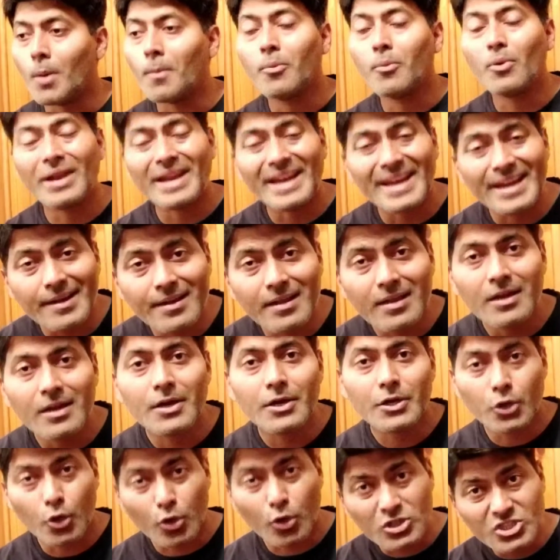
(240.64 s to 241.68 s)
to upgrade
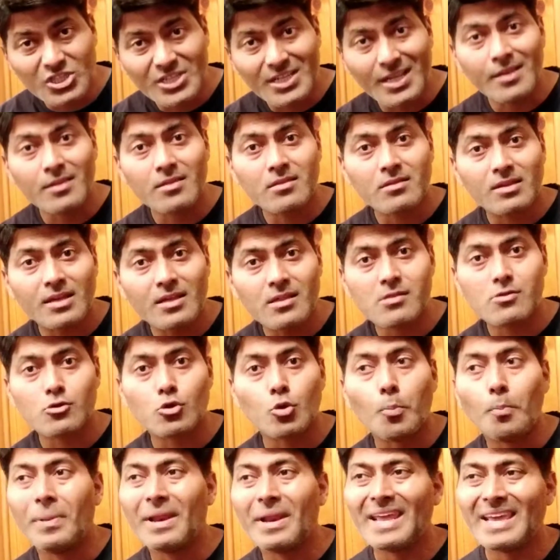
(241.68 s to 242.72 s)
your Jira
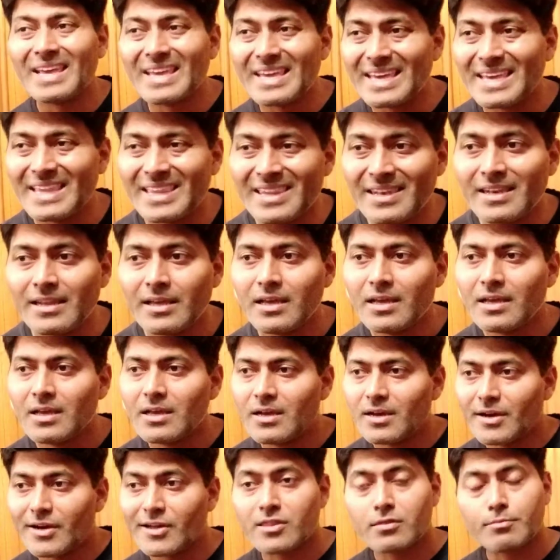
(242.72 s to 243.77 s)
instance to bring in
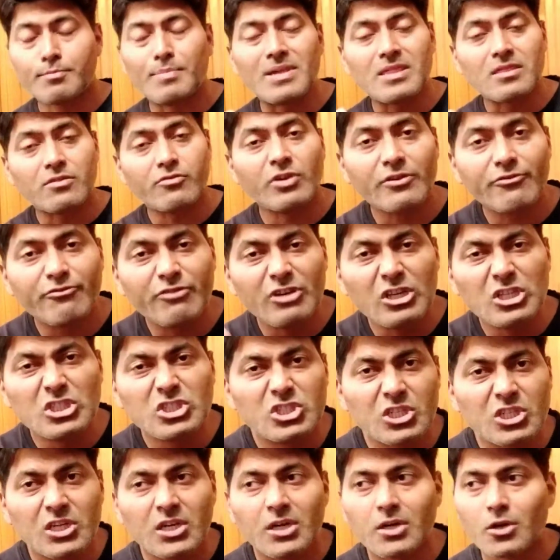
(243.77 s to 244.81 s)
a specific
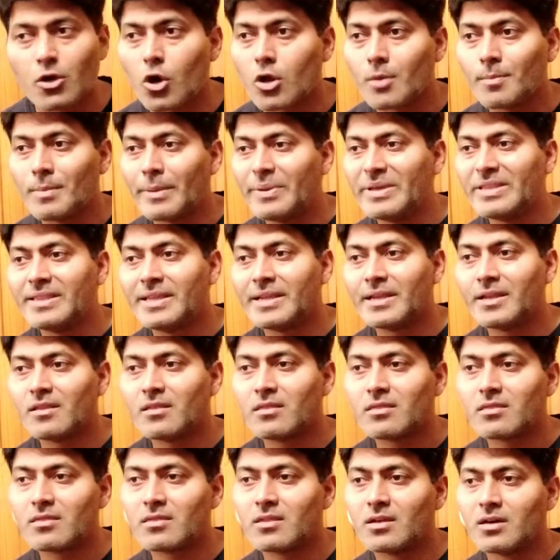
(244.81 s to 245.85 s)
feature, or maybe there
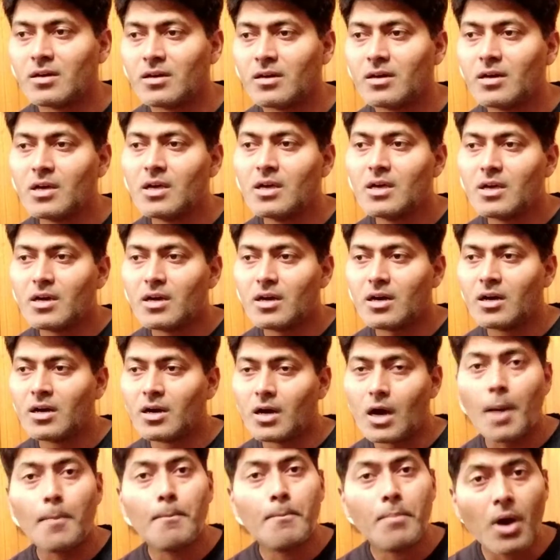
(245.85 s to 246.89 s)
is
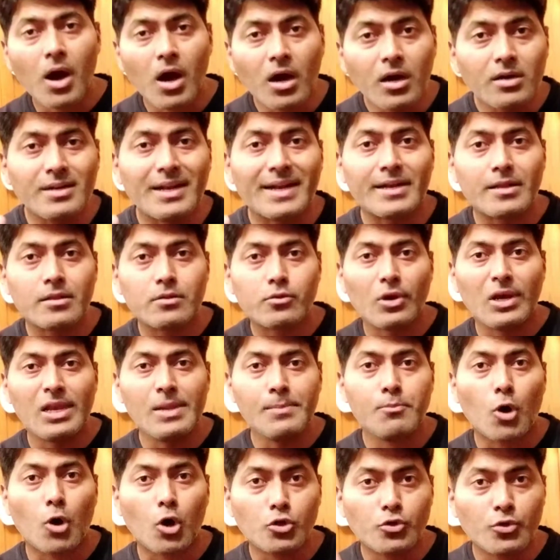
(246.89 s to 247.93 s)
a bug that is
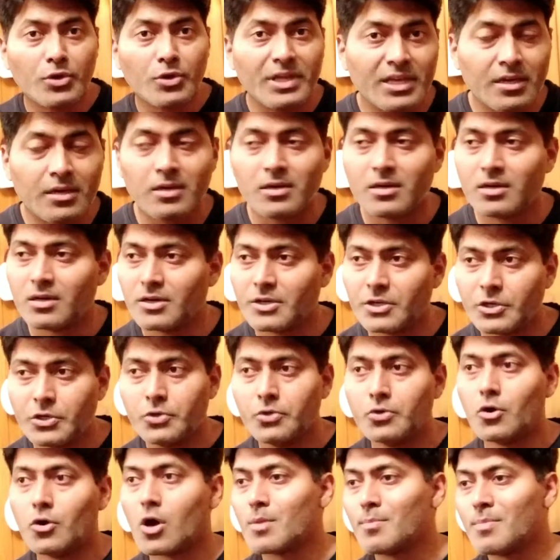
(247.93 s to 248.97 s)
really bothering
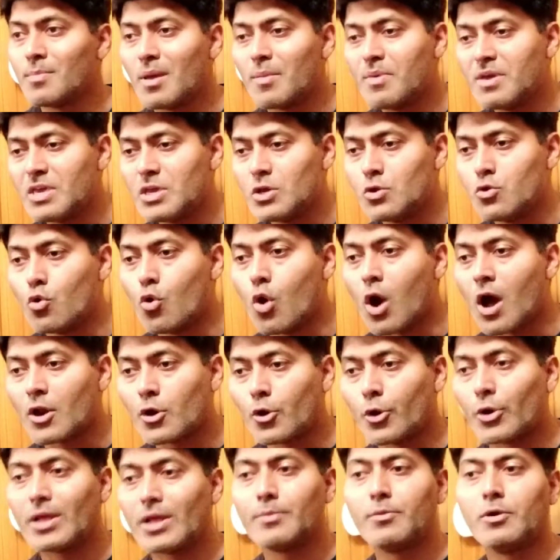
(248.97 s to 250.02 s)
you, or maybe you
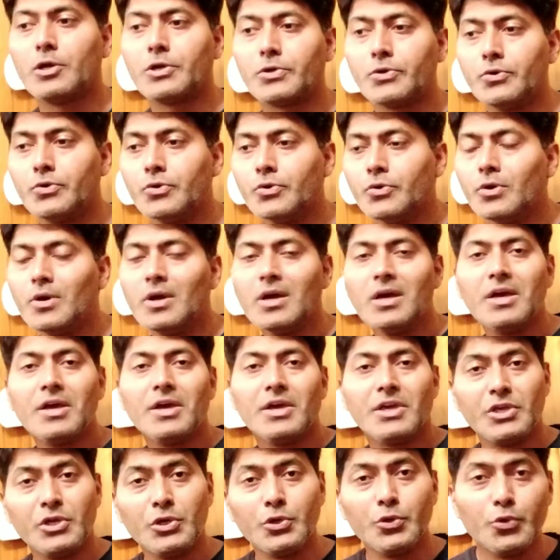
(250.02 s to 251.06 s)
are not able to
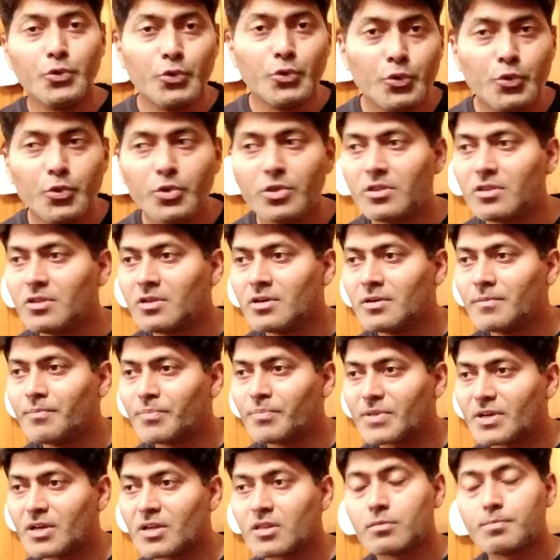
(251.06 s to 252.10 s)
use
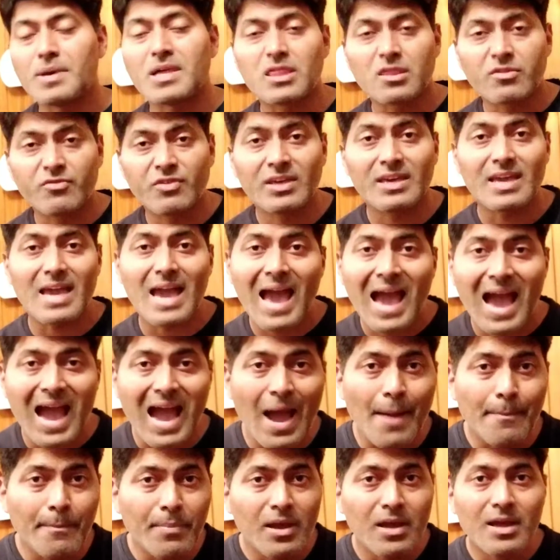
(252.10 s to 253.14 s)
a specific
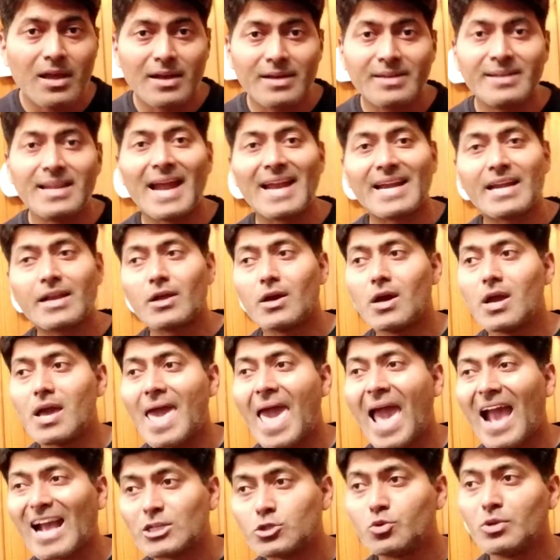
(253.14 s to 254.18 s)
app that
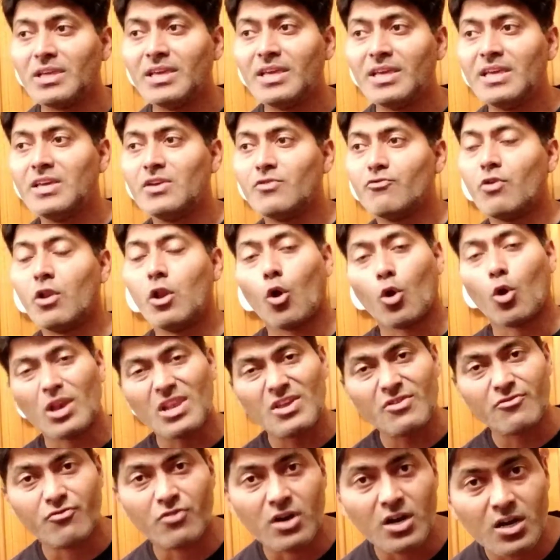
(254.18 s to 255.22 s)
actually will
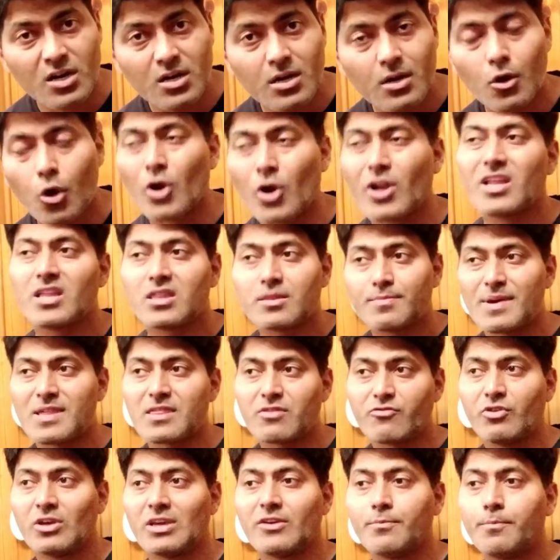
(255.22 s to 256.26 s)
only work, or a
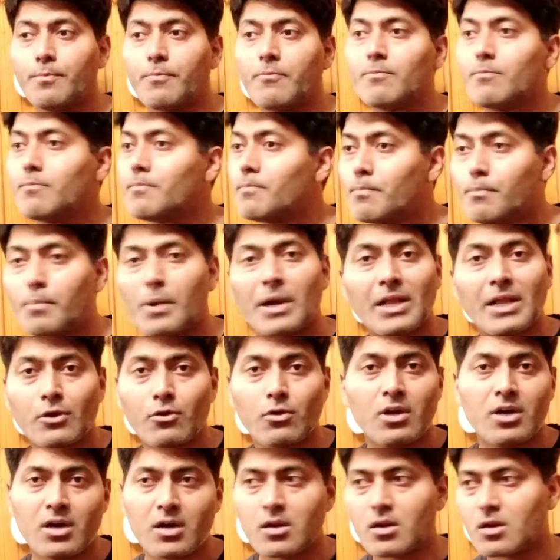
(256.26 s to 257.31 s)
specific
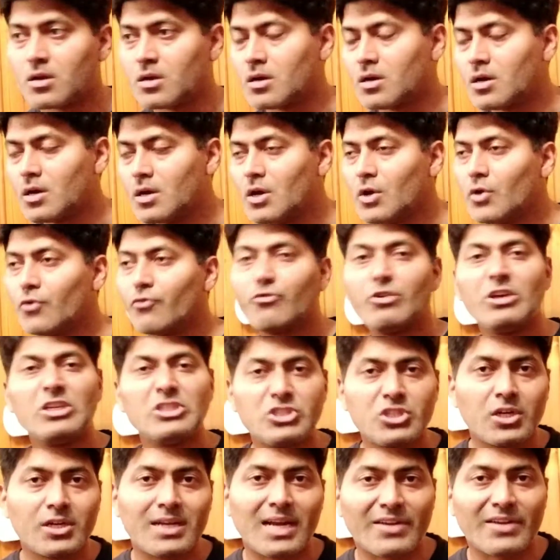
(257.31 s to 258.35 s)
particular
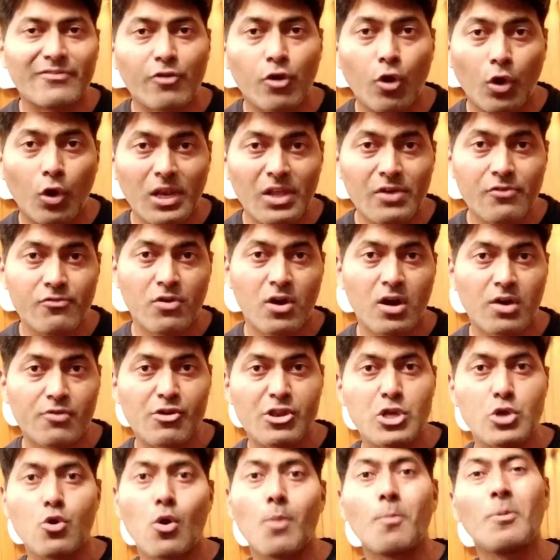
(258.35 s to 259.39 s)
feature that will only work
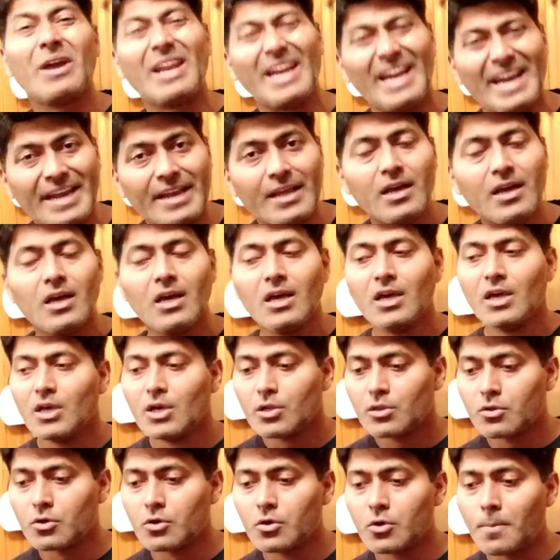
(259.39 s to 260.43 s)
when you upgrade.
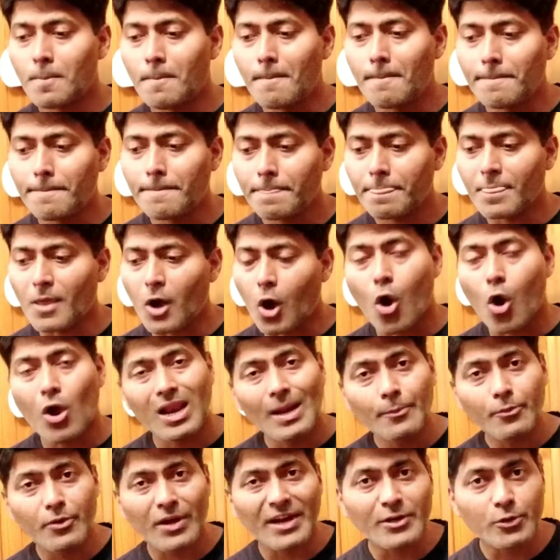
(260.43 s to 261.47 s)
So
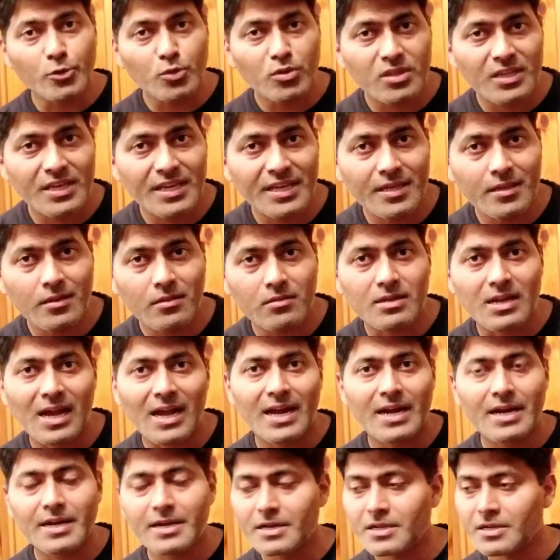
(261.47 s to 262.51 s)
all I'm trying to say is
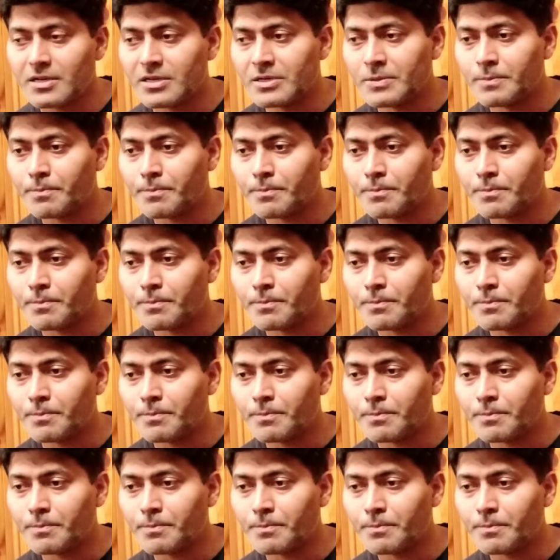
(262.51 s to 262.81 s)
that